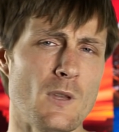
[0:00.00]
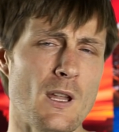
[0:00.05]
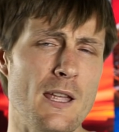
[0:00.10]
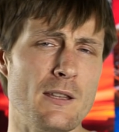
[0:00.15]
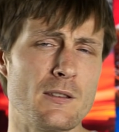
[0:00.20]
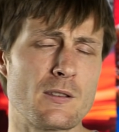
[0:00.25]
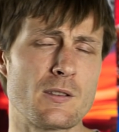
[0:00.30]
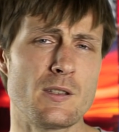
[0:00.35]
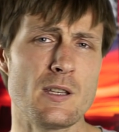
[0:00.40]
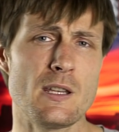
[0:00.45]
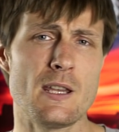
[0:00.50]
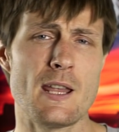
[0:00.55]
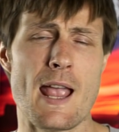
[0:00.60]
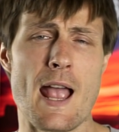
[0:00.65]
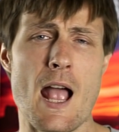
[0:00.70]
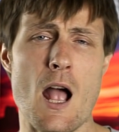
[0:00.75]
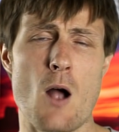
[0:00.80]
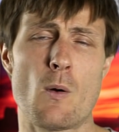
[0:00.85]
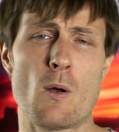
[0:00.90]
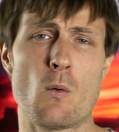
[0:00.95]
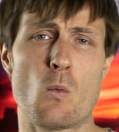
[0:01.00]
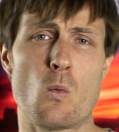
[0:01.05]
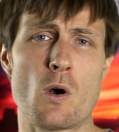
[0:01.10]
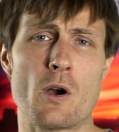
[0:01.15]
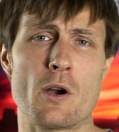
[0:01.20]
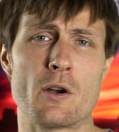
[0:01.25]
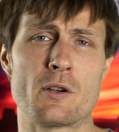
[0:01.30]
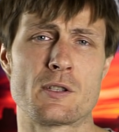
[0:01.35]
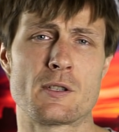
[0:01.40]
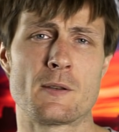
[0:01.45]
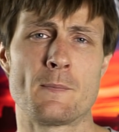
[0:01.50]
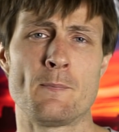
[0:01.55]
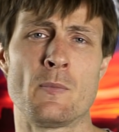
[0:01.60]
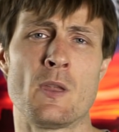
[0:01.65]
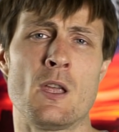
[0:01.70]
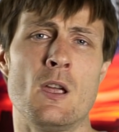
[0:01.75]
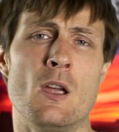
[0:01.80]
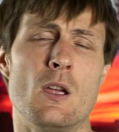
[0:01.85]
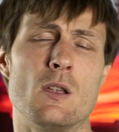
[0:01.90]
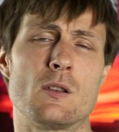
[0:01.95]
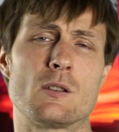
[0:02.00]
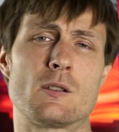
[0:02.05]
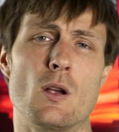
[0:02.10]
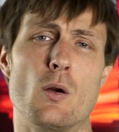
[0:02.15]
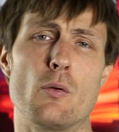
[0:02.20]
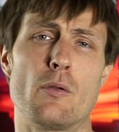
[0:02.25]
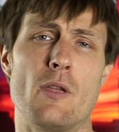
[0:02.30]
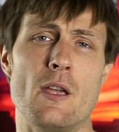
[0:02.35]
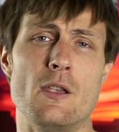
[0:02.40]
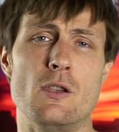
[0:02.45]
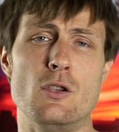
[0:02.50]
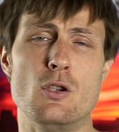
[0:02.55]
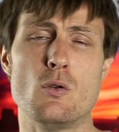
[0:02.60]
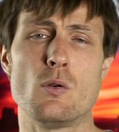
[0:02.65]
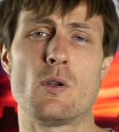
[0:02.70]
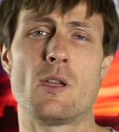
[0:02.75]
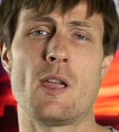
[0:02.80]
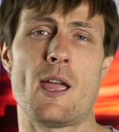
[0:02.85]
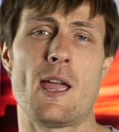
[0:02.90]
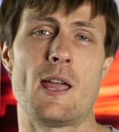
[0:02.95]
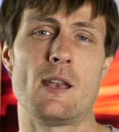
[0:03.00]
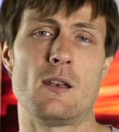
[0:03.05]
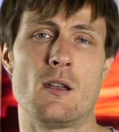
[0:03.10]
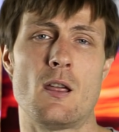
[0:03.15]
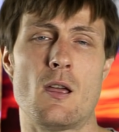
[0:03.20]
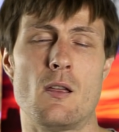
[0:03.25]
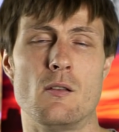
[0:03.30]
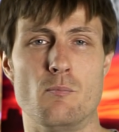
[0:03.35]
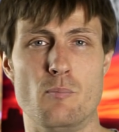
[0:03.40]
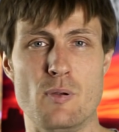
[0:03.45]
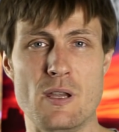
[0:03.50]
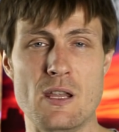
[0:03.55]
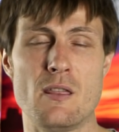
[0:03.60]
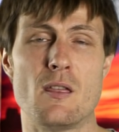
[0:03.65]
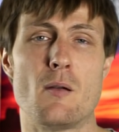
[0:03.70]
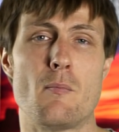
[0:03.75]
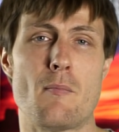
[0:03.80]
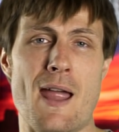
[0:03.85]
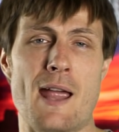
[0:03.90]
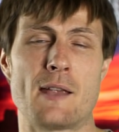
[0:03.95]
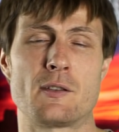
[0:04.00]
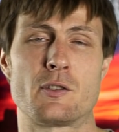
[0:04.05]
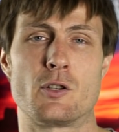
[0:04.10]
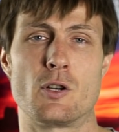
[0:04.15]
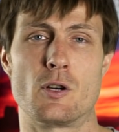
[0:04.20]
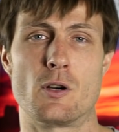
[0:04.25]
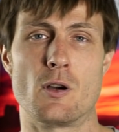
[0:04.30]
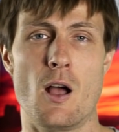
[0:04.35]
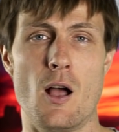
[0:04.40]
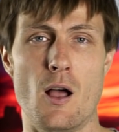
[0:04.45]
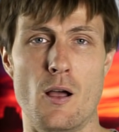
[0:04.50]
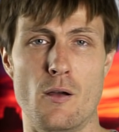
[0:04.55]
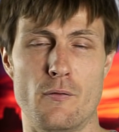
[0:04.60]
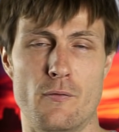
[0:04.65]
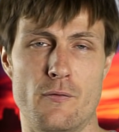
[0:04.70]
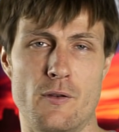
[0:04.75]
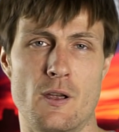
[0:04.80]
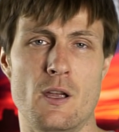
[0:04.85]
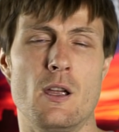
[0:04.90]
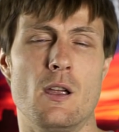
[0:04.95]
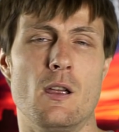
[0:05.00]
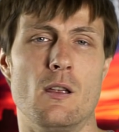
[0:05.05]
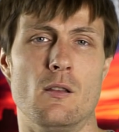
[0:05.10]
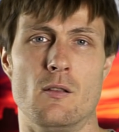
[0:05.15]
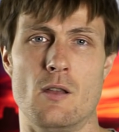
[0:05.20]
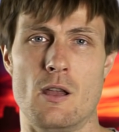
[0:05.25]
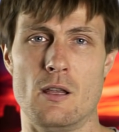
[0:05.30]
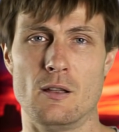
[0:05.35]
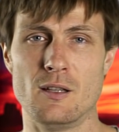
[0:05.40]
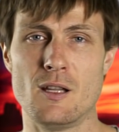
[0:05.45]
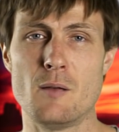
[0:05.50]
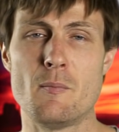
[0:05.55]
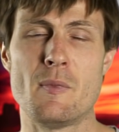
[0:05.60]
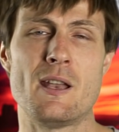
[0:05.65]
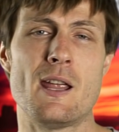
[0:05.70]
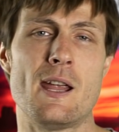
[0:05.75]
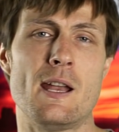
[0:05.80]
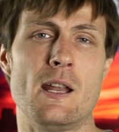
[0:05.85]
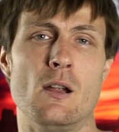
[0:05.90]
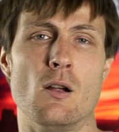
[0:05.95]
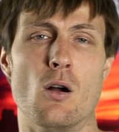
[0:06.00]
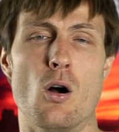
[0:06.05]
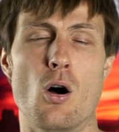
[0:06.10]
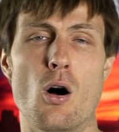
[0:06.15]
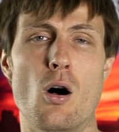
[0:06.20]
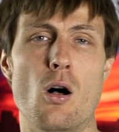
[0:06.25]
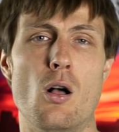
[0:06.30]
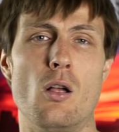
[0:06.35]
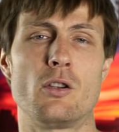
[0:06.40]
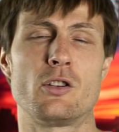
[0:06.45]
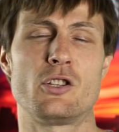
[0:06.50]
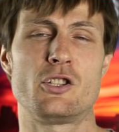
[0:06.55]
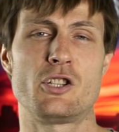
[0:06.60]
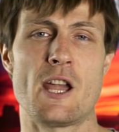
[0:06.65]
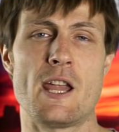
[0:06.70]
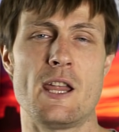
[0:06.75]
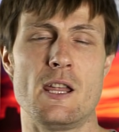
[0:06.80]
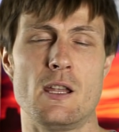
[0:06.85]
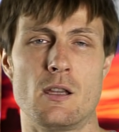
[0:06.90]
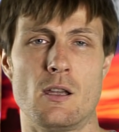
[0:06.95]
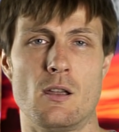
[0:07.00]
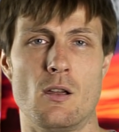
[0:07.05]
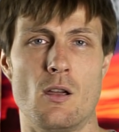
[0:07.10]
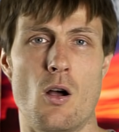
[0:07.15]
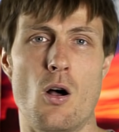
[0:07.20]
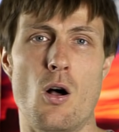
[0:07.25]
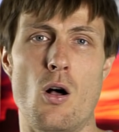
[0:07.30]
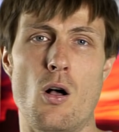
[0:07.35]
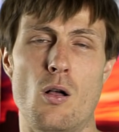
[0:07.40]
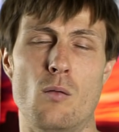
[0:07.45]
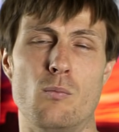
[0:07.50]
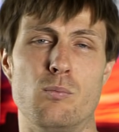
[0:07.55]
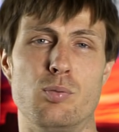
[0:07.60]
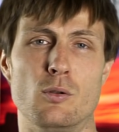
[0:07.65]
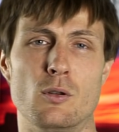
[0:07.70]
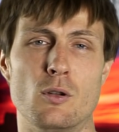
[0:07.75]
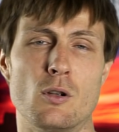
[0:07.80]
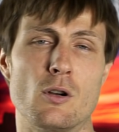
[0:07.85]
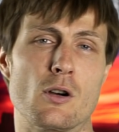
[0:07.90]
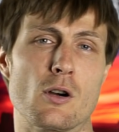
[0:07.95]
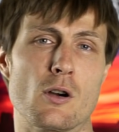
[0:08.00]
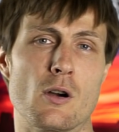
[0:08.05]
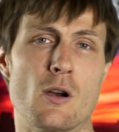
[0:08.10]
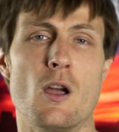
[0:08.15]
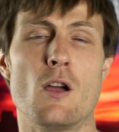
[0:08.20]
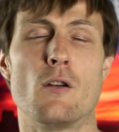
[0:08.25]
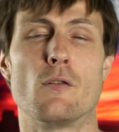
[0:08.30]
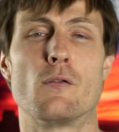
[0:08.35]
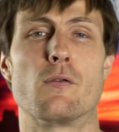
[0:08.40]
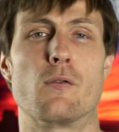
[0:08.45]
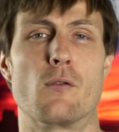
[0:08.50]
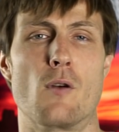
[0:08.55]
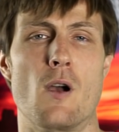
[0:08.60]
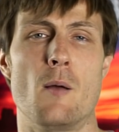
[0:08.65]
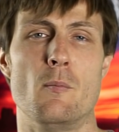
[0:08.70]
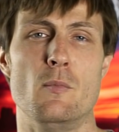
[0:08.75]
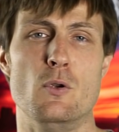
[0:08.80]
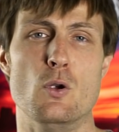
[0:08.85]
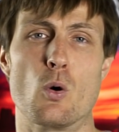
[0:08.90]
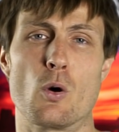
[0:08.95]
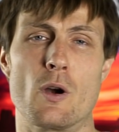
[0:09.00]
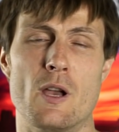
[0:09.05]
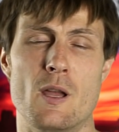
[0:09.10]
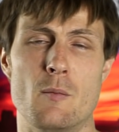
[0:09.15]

and see how it works so that you can be the master of eliminating all shake, all blur from your